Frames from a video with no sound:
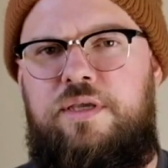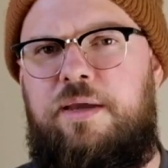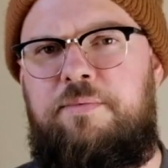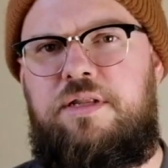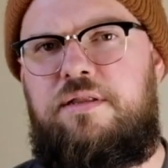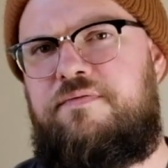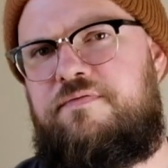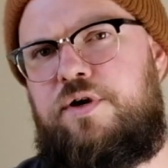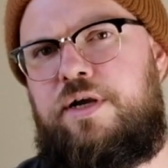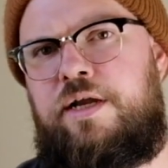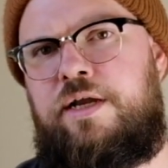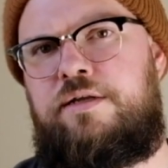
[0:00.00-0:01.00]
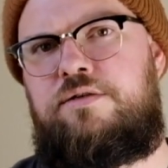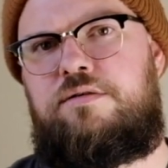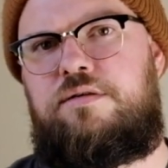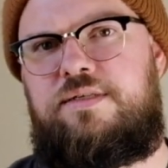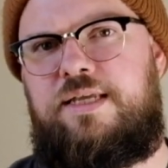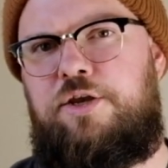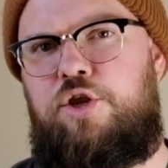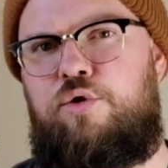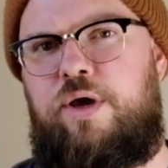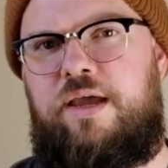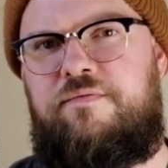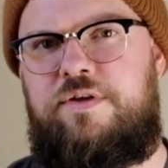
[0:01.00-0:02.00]
kept it in the fridge because I knew
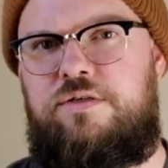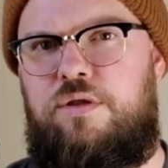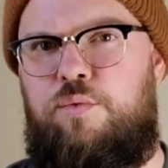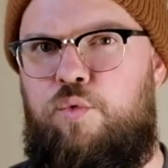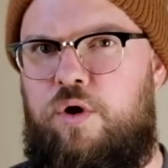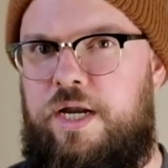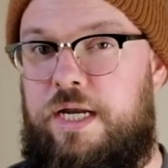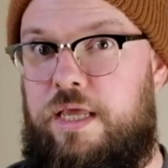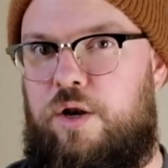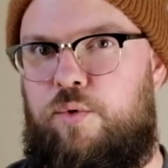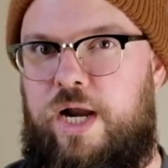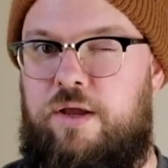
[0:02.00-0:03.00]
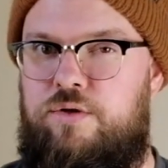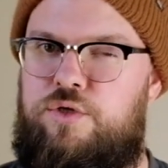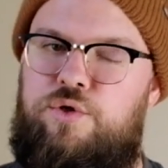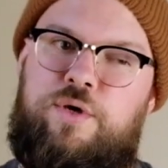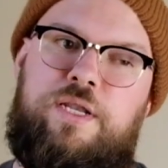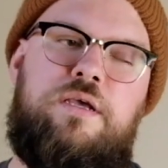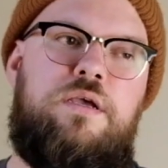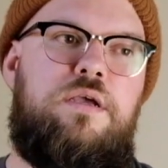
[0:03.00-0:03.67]
I eventually wanted to get around to it.